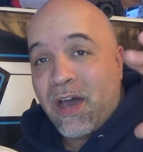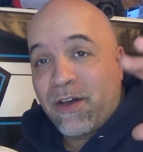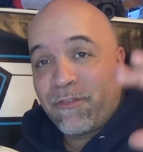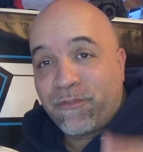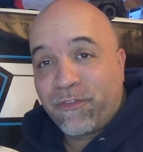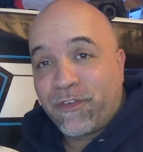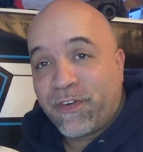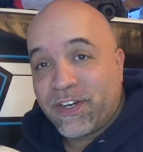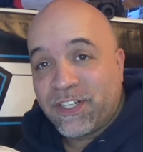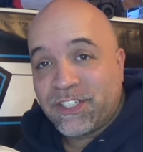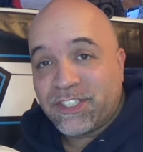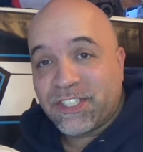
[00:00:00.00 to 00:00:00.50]

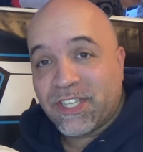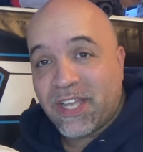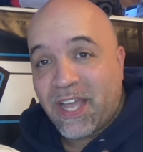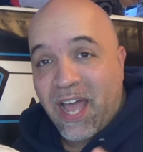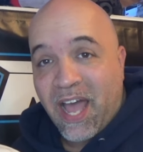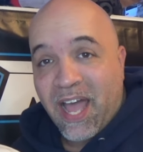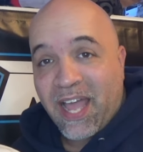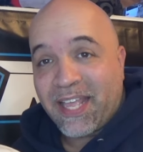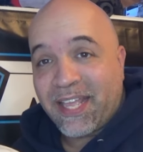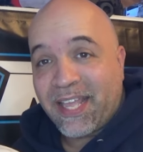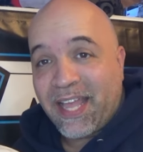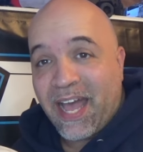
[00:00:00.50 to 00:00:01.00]
First,
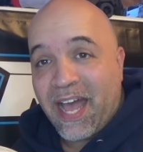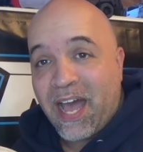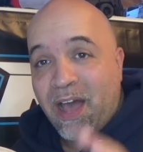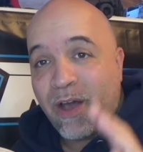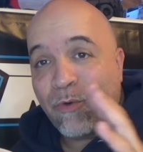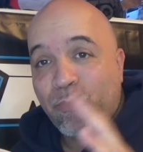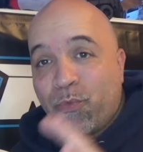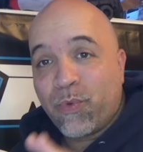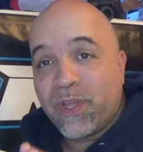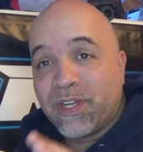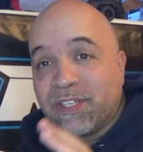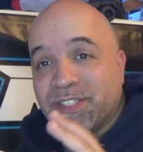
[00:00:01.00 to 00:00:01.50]
I
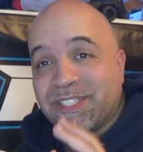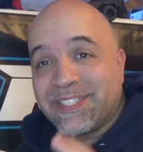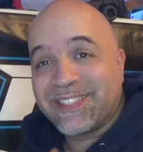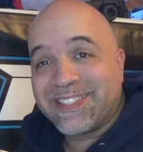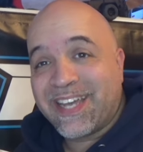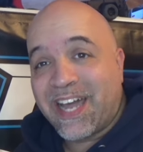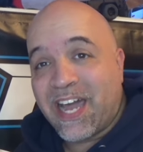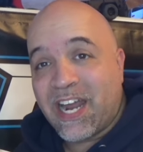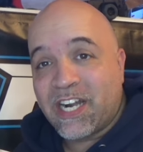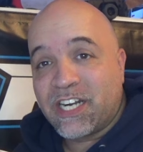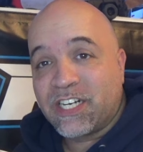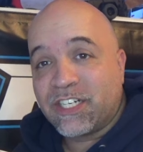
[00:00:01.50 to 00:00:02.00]
got wheels and
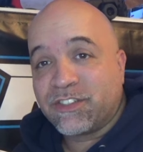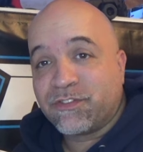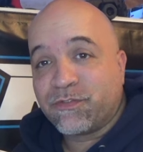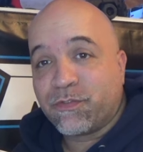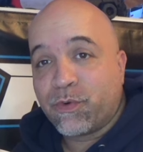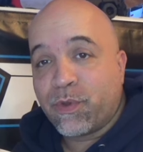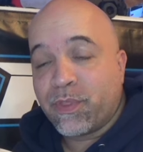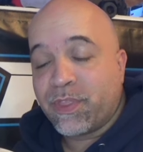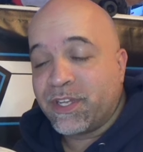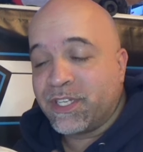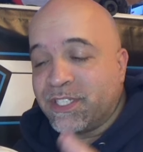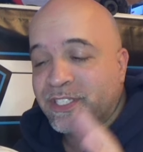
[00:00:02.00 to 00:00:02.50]
tires
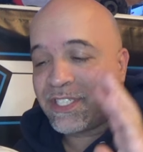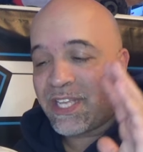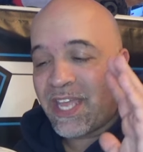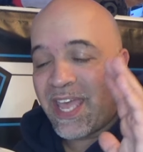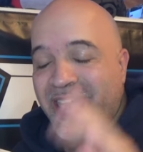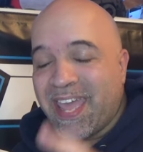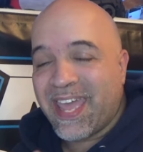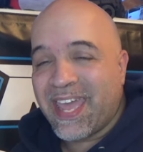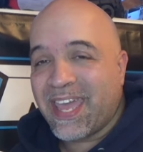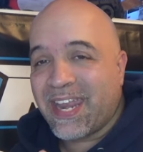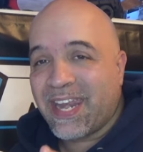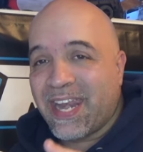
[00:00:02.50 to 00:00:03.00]
for this,
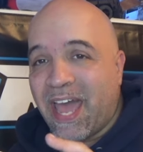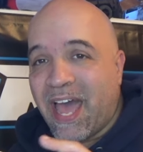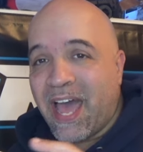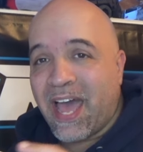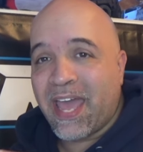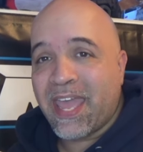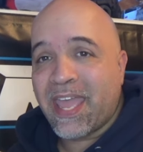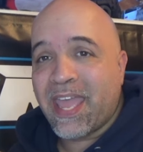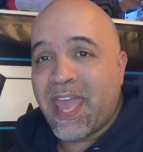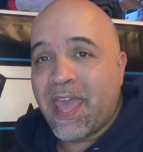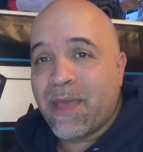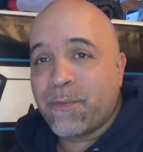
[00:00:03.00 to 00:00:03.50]
and
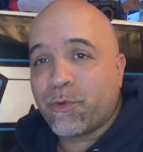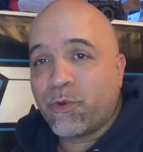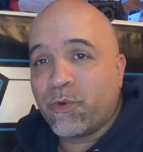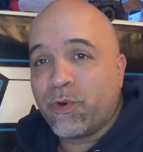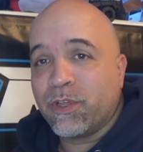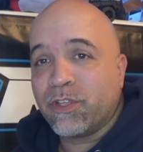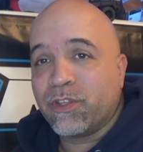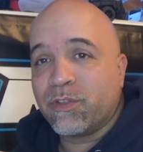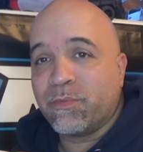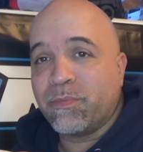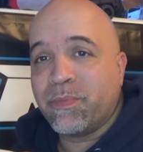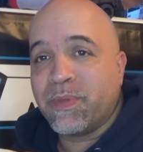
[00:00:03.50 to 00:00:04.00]
I am
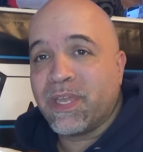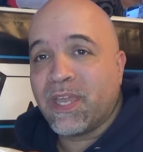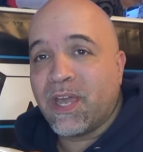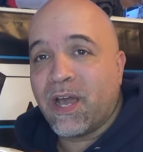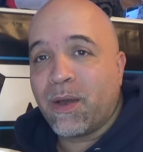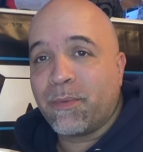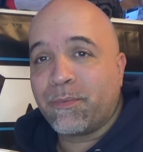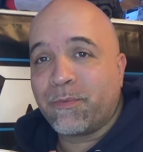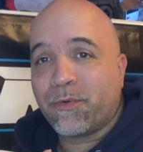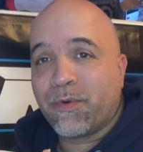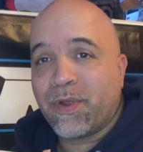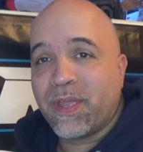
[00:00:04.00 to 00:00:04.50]
going to be
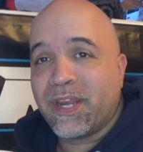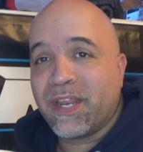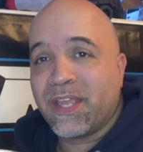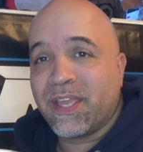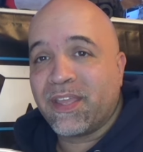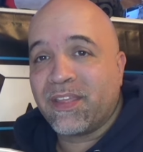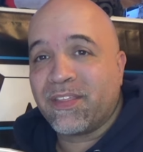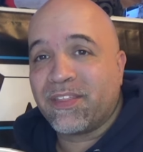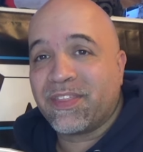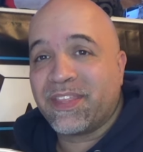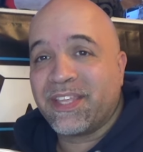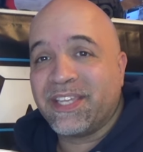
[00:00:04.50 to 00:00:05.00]

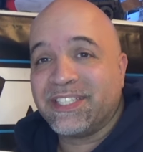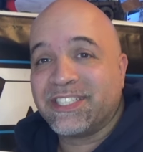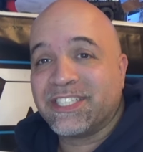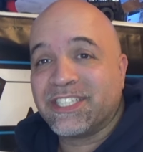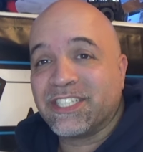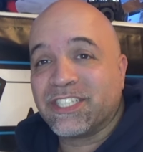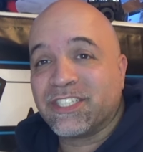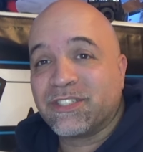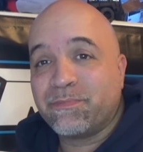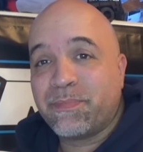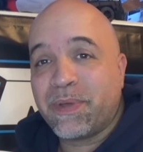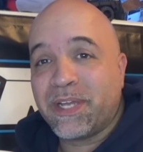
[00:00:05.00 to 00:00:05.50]
upgrading the
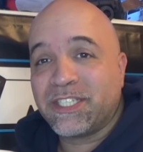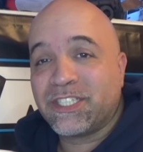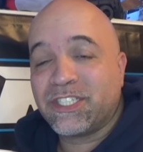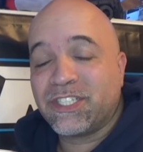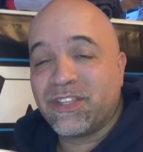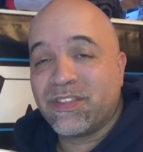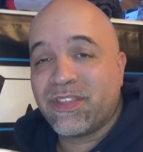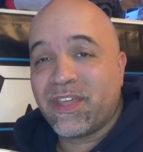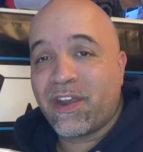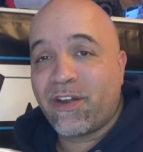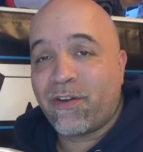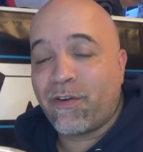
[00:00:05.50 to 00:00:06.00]

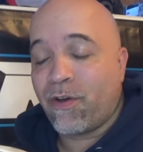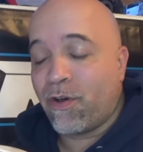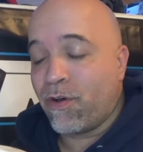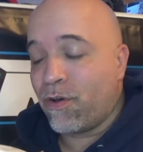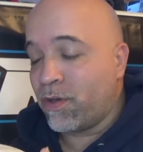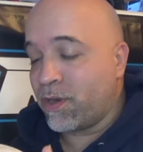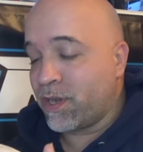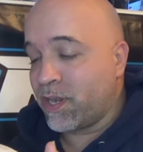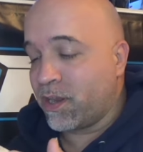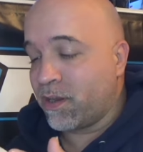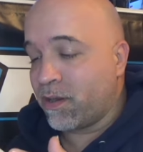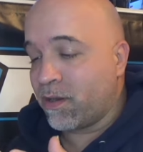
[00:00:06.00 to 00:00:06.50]
suspension that are
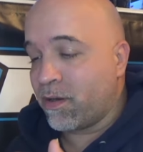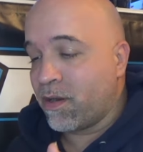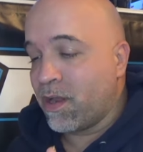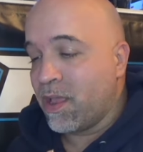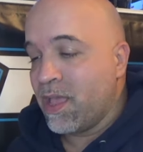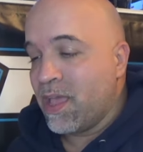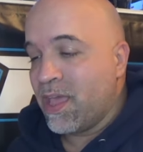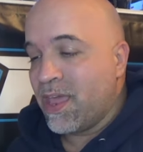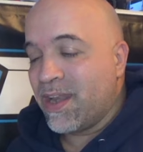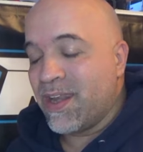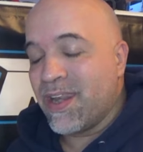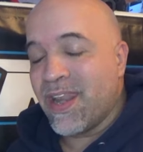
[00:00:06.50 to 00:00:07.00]
on here.
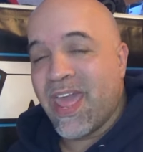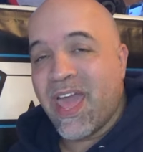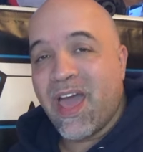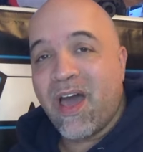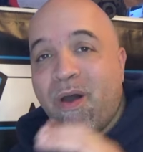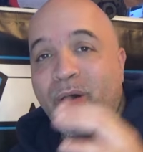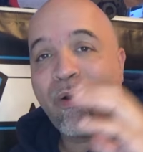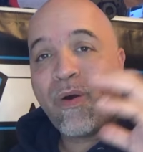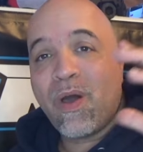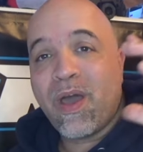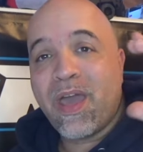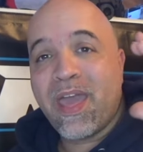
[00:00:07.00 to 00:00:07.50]

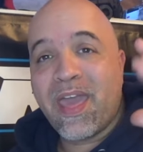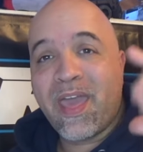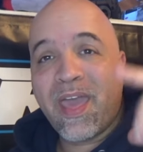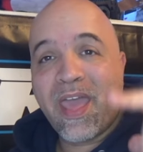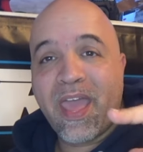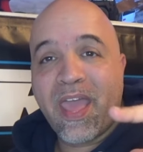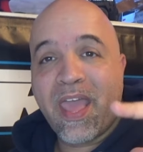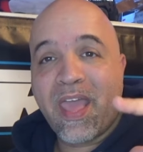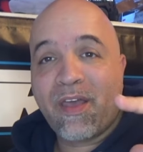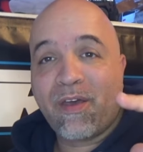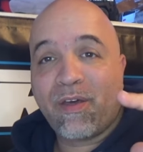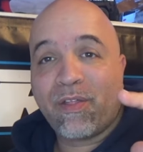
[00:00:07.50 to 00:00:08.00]
Now,
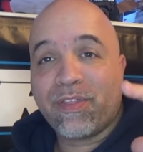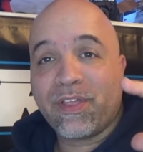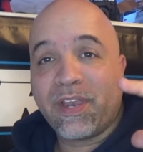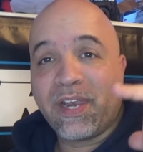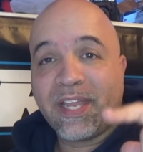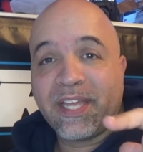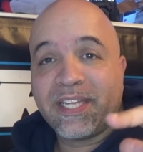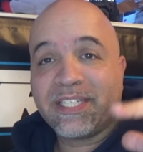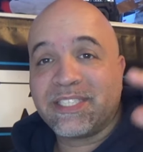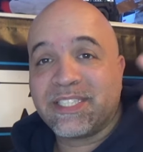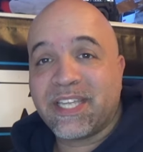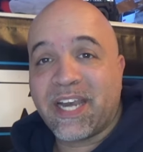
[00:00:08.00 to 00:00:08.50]
all the
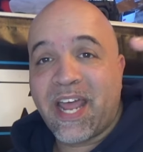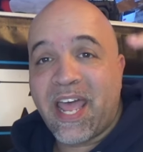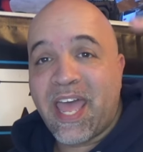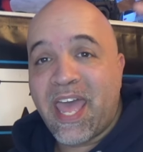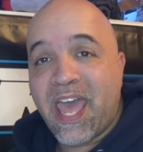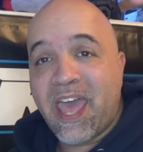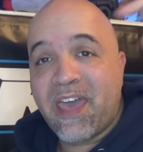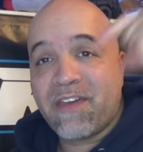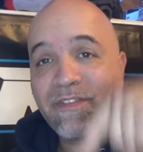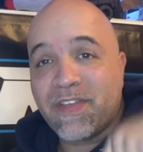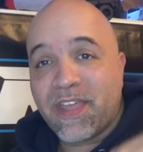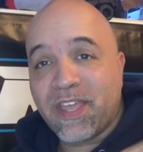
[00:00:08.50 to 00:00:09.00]
links that I
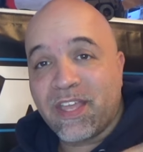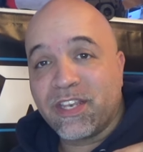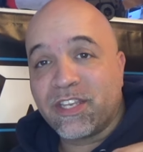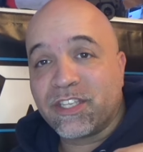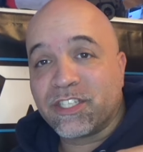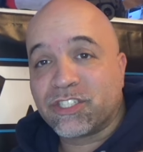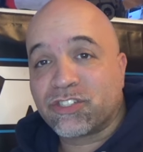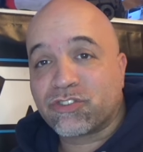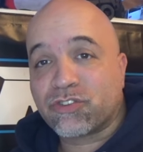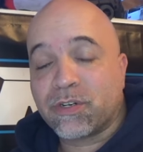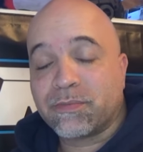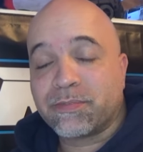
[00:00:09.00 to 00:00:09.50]
have in the
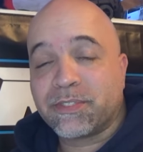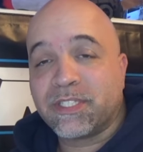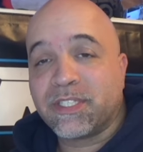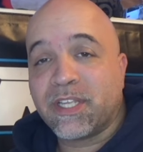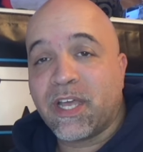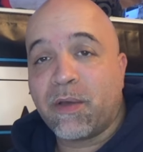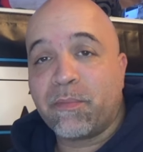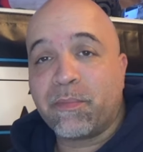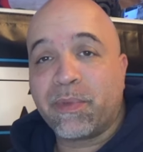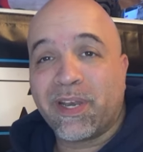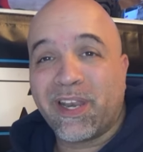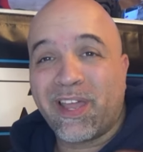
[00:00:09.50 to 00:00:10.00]
description
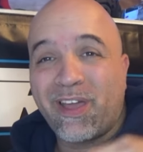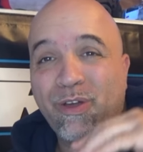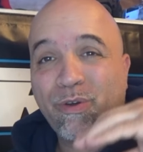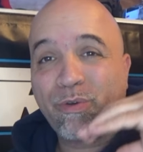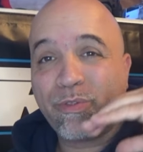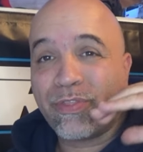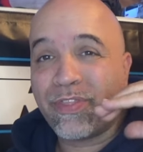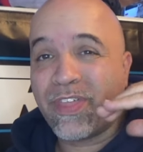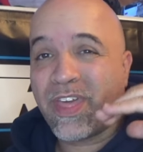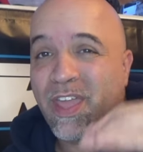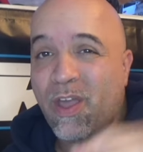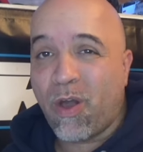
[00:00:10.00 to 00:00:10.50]
down below,
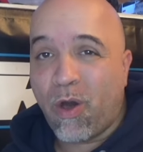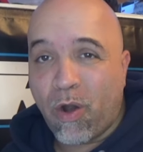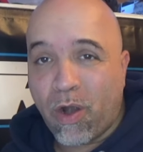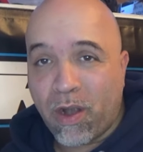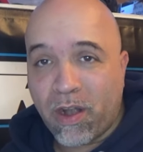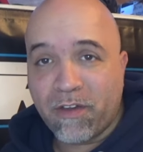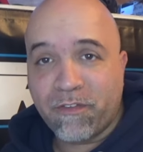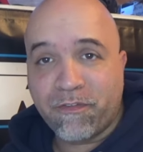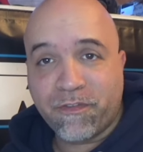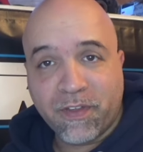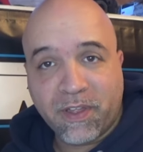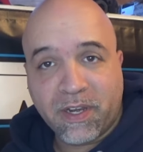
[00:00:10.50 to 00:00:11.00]
they are
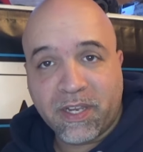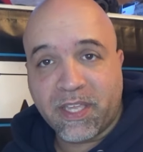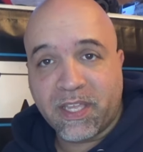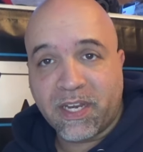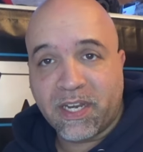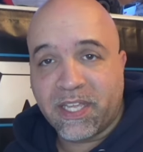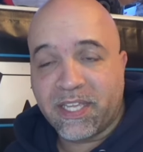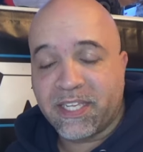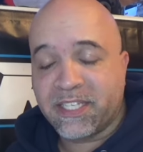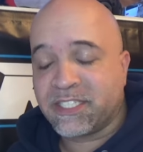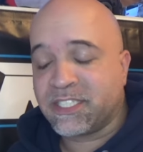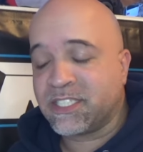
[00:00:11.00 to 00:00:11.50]
affiliate
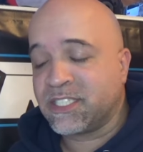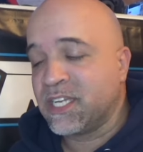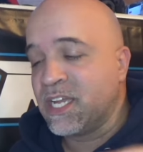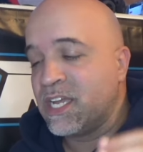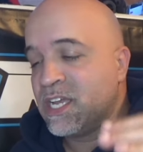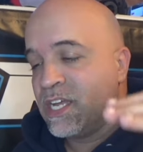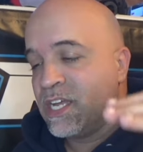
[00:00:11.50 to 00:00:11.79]
links.